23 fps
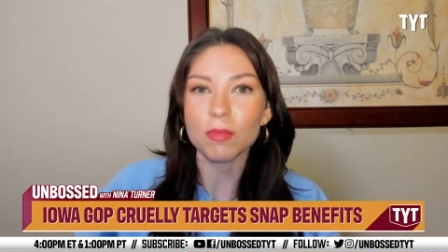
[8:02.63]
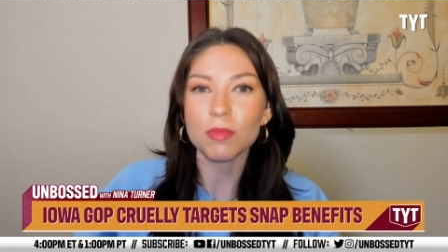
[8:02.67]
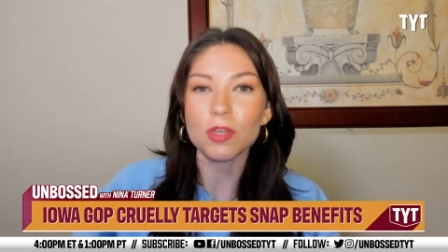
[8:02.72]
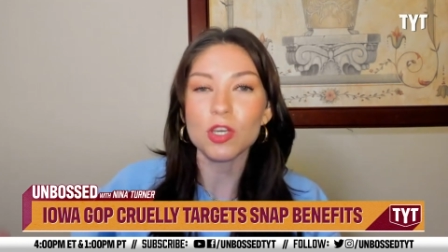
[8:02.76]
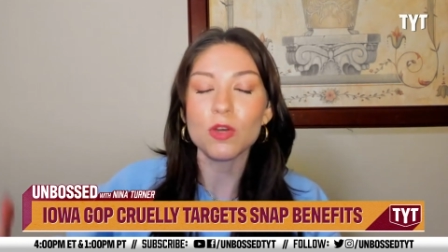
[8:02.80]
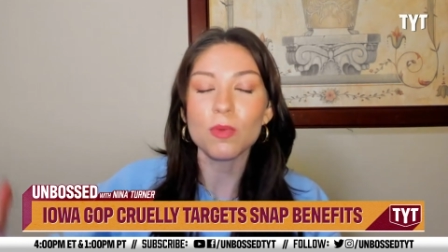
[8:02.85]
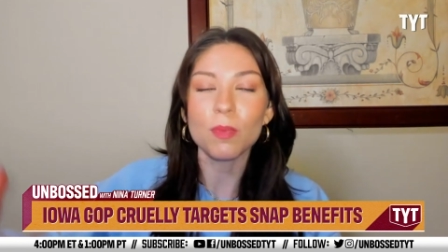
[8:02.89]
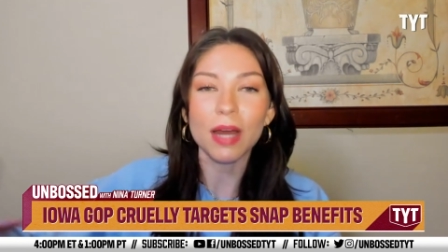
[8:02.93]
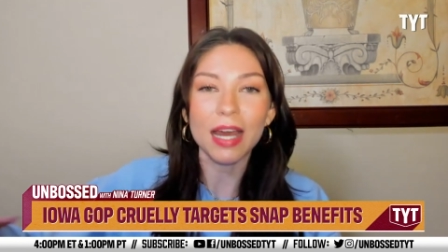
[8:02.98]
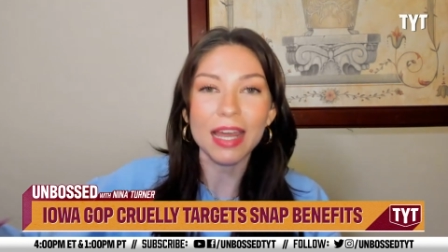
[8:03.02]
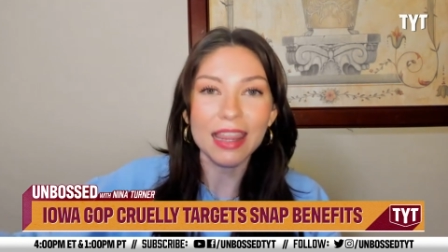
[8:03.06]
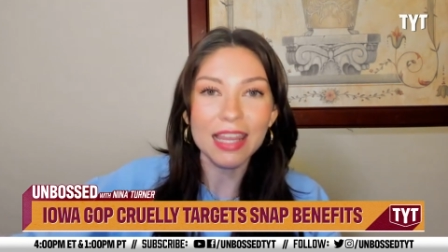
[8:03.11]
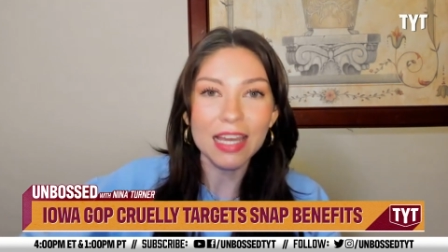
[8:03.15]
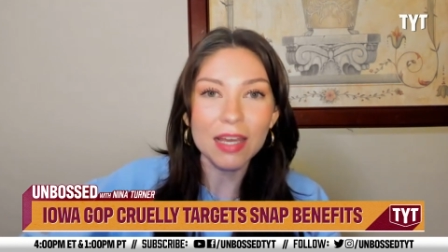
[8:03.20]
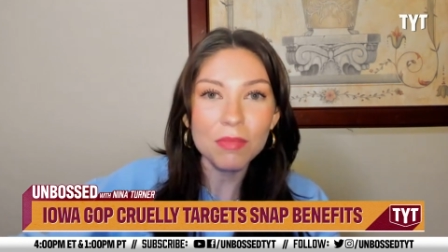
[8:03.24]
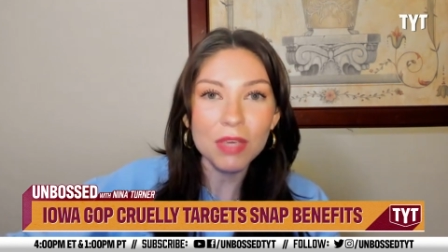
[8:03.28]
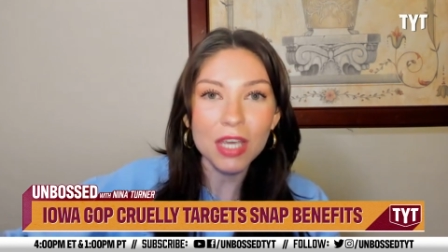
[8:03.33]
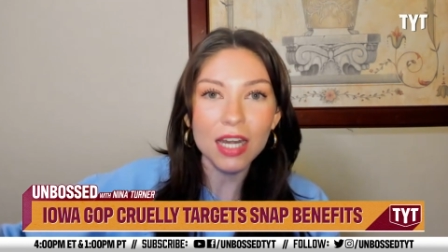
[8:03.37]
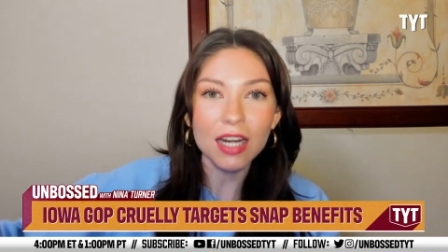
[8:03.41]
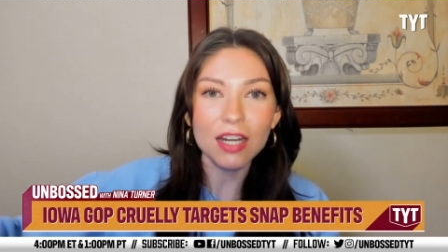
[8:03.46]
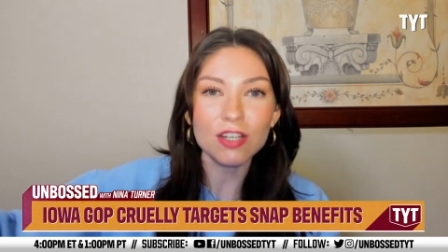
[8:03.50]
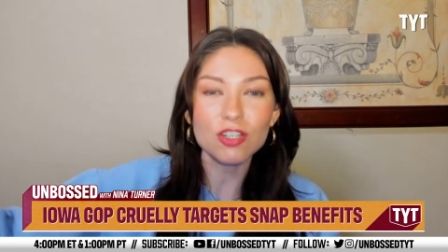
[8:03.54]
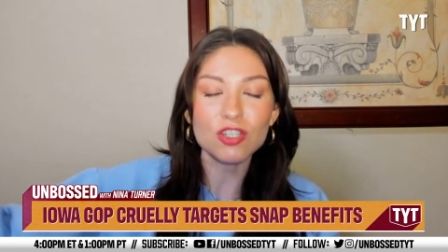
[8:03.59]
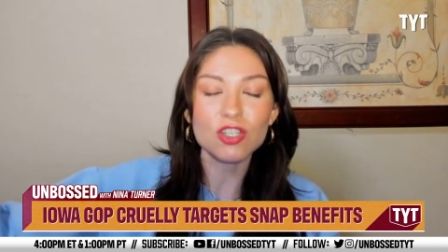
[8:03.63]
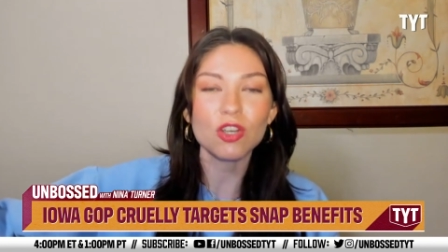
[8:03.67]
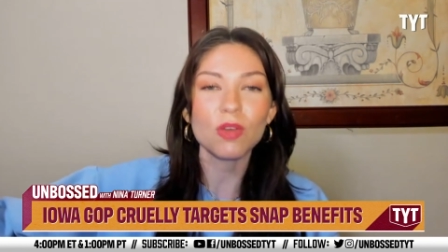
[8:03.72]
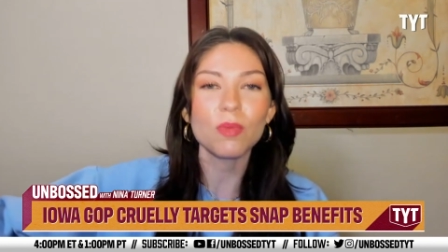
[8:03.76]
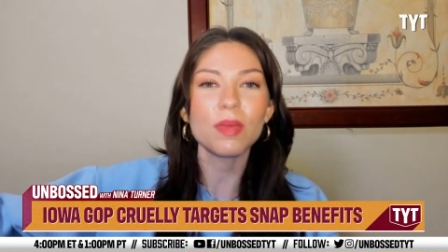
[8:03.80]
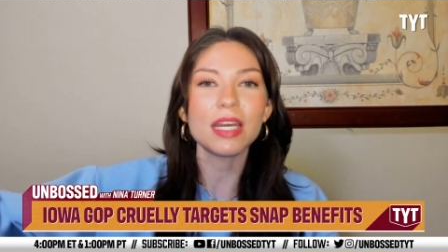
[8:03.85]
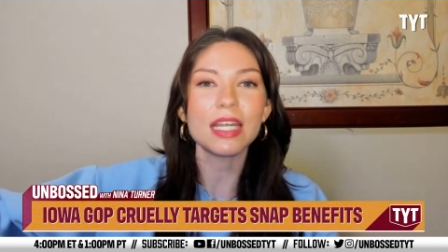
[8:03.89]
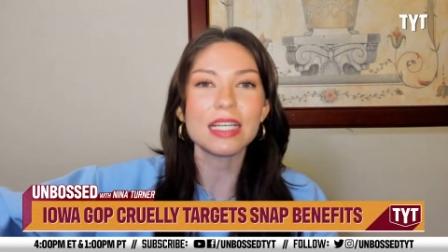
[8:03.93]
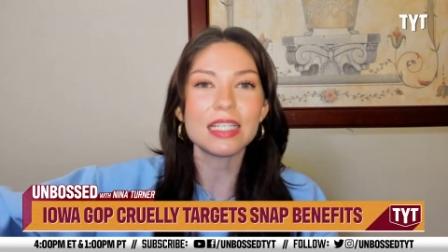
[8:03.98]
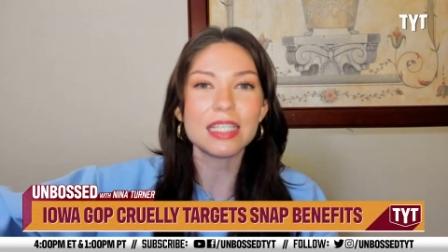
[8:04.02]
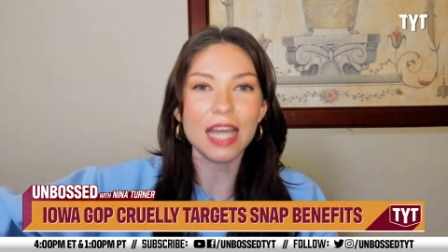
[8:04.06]
you by them getting so
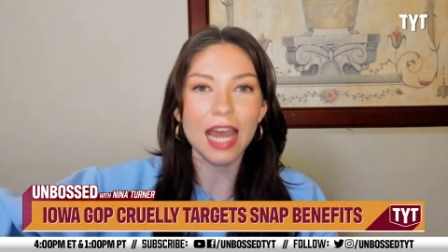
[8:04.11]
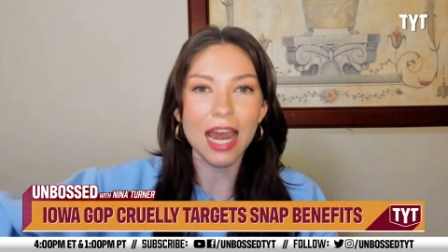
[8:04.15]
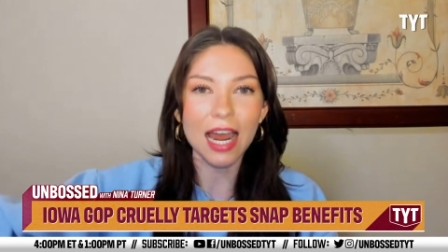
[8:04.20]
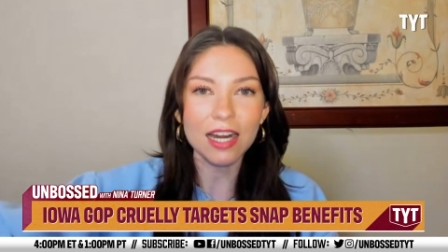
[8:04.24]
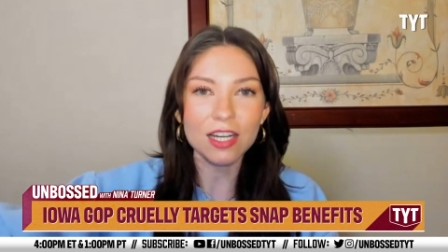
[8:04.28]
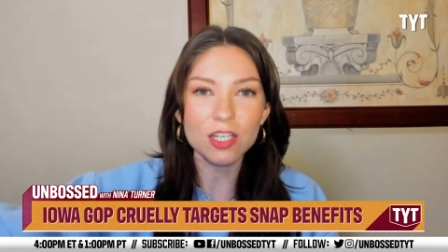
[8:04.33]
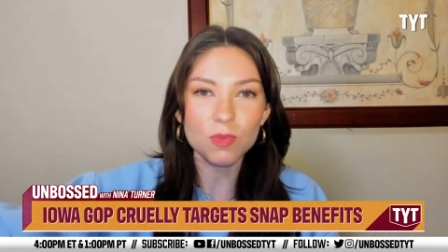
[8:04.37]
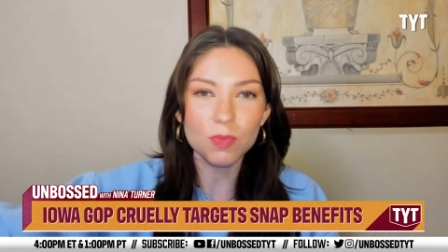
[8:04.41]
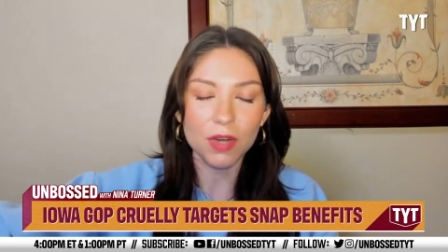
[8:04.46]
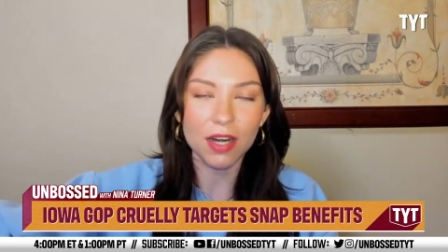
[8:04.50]
many tax